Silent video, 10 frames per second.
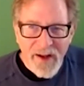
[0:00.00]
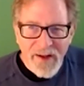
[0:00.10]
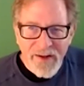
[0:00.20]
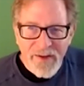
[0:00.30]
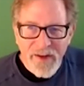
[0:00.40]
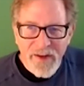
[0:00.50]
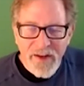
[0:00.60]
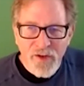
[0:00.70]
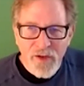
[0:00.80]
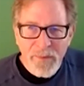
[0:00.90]
and instead
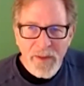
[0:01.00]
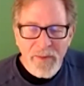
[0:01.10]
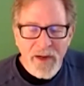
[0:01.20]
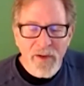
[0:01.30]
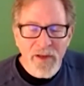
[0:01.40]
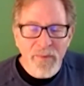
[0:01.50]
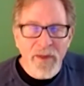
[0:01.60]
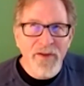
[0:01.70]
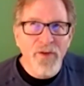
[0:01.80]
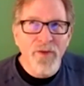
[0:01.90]
of dreaming about what you
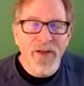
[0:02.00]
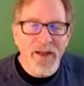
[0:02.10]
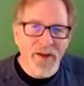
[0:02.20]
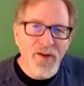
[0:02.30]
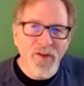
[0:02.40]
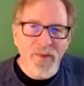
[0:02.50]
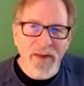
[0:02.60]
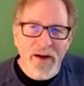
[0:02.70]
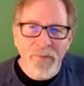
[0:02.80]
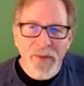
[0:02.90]
might do 10 years from
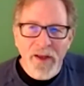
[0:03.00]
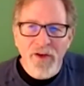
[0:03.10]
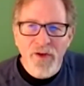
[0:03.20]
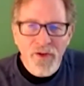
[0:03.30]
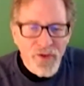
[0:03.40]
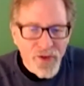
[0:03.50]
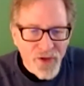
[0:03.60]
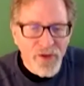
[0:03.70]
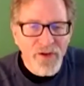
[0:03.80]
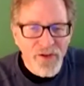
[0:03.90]
now, use your
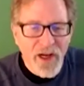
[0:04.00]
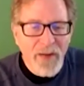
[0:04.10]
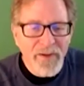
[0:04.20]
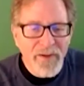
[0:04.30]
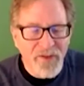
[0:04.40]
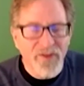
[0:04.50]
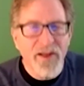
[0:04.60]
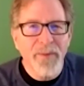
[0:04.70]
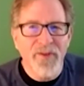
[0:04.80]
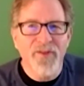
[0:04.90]
current job as a
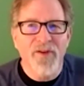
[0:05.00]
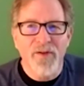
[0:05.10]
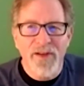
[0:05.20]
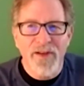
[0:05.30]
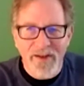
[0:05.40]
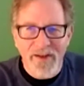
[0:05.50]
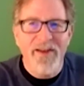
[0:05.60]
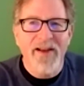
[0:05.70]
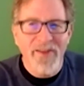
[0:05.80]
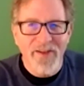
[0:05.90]
stepping stone to get to the
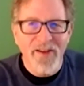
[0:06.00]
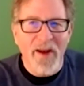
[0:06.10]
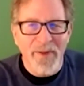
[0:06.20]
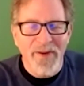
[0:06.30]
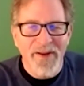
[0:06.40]
next step.